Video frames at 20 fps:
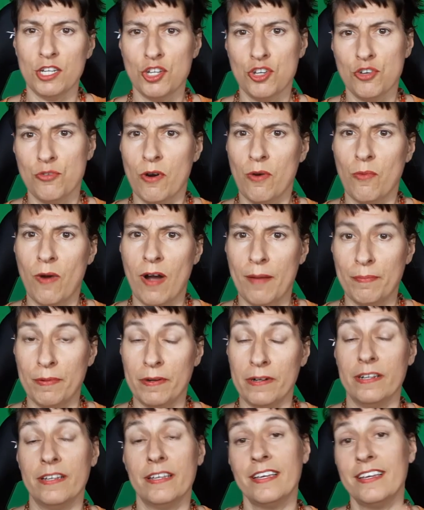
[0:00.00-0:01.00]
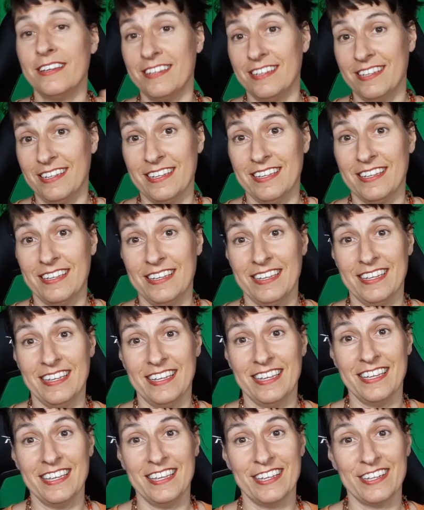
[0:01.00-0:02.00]
you a Whopper.
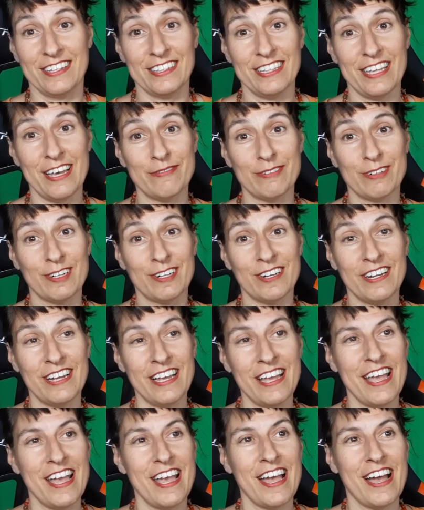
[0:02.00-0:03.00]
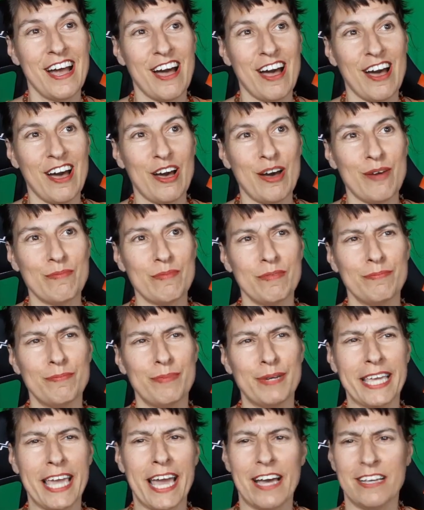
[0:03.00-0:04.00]
Clever.
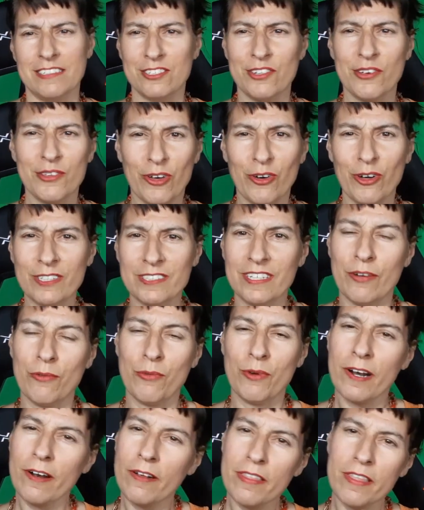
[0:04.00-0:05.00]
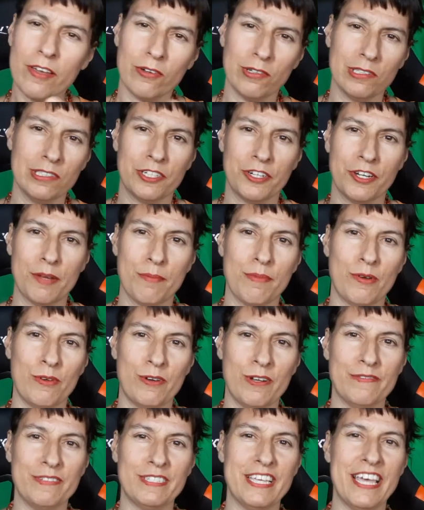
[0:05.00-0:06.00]
But yeah, so what are the ulterior
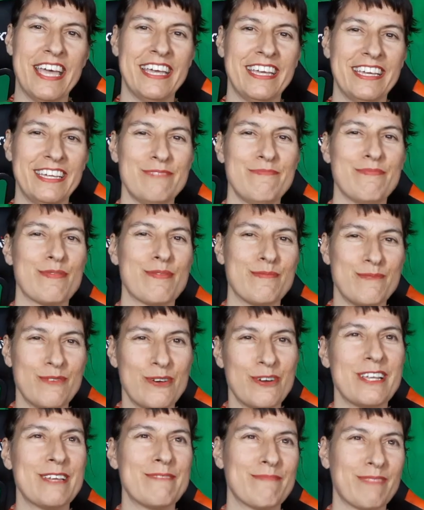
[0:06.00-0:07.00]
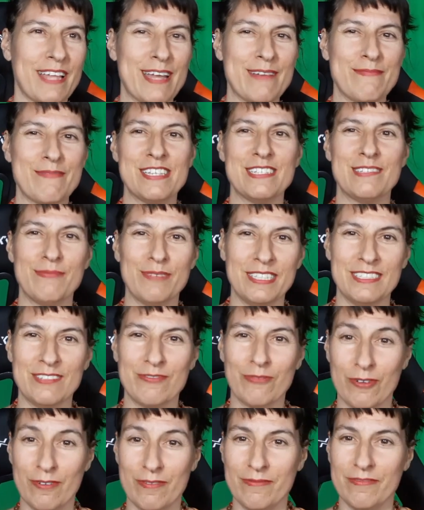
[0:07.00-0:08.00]
motives in promoting plant-based meats
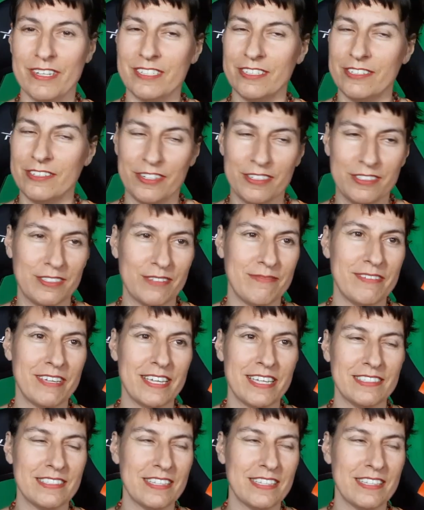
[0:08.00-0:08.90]
for vegetarians and vegans?